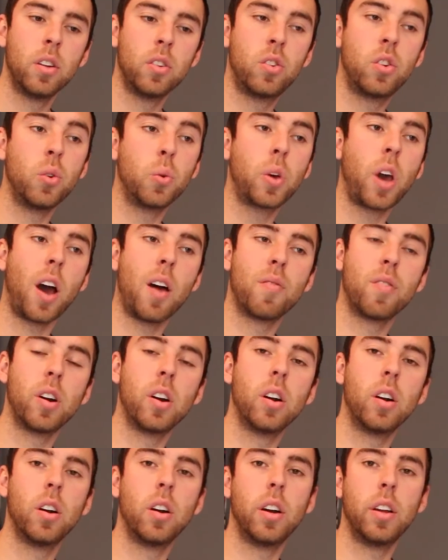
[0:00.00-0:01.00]
to
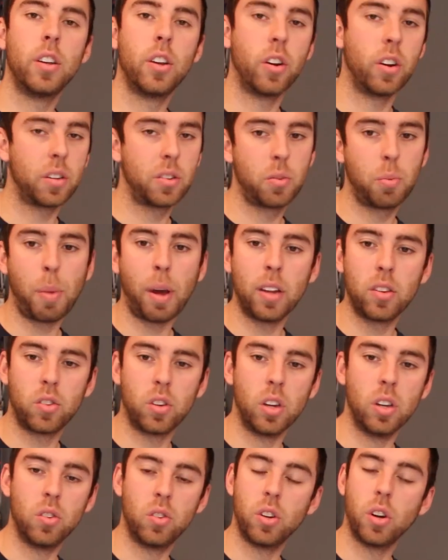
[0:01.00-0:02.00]
cover your
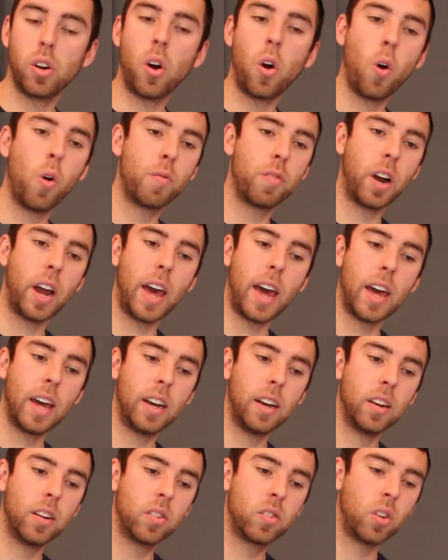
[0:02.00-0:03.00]
expenses, your
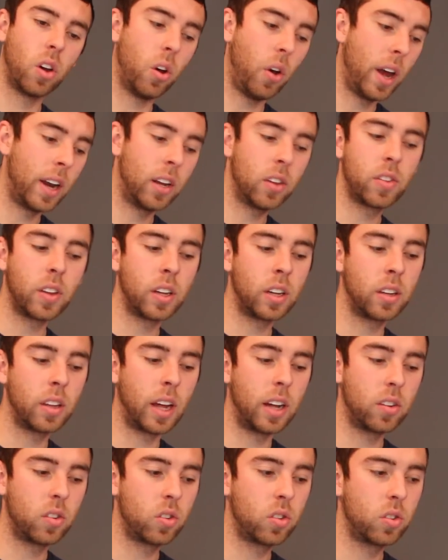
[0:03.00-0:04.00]
overhead. So anything
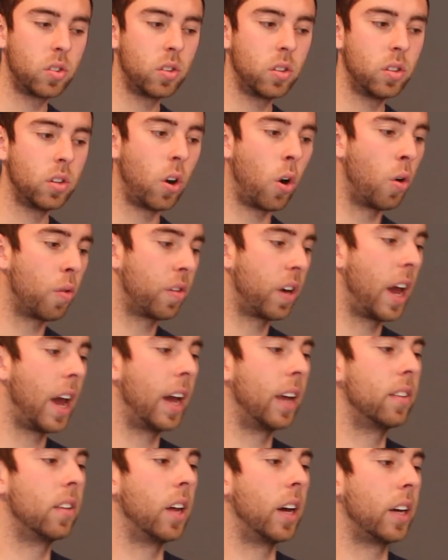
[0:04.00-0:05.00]
that's
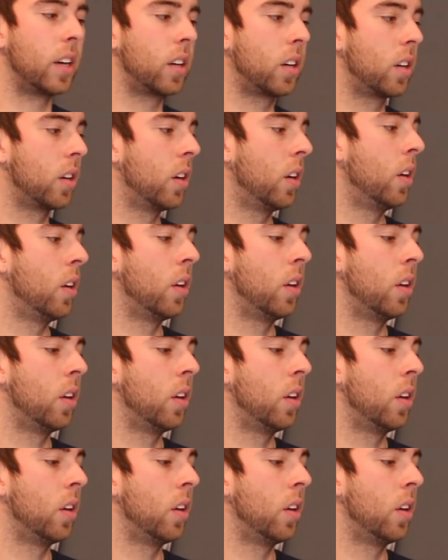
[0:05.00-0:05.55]
overhead, like